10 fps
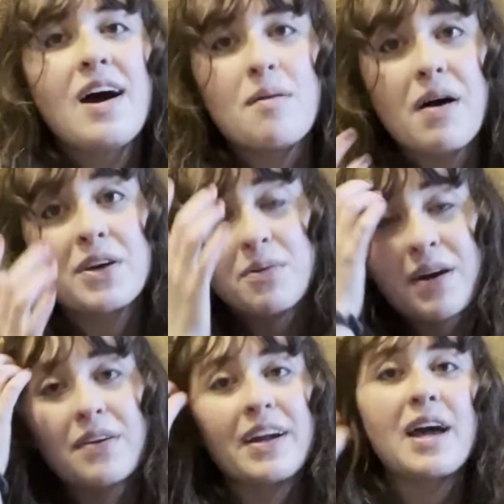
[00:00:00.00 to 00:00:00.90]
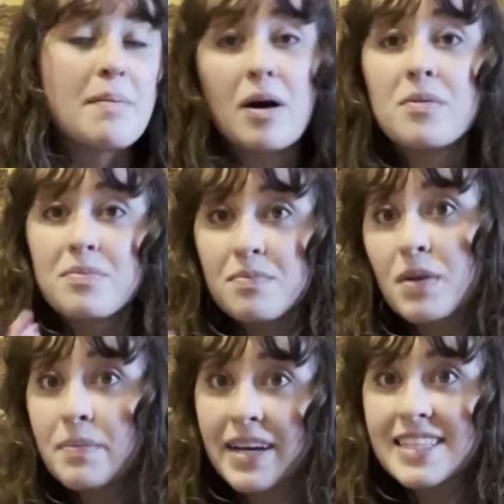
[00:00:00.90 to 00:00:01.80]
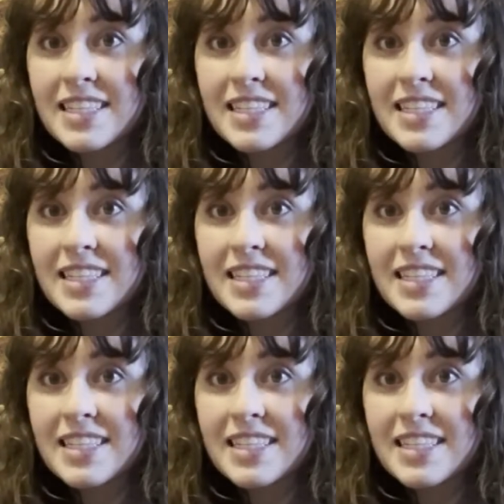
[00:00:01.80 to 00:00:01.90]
a mockumentary about mermaids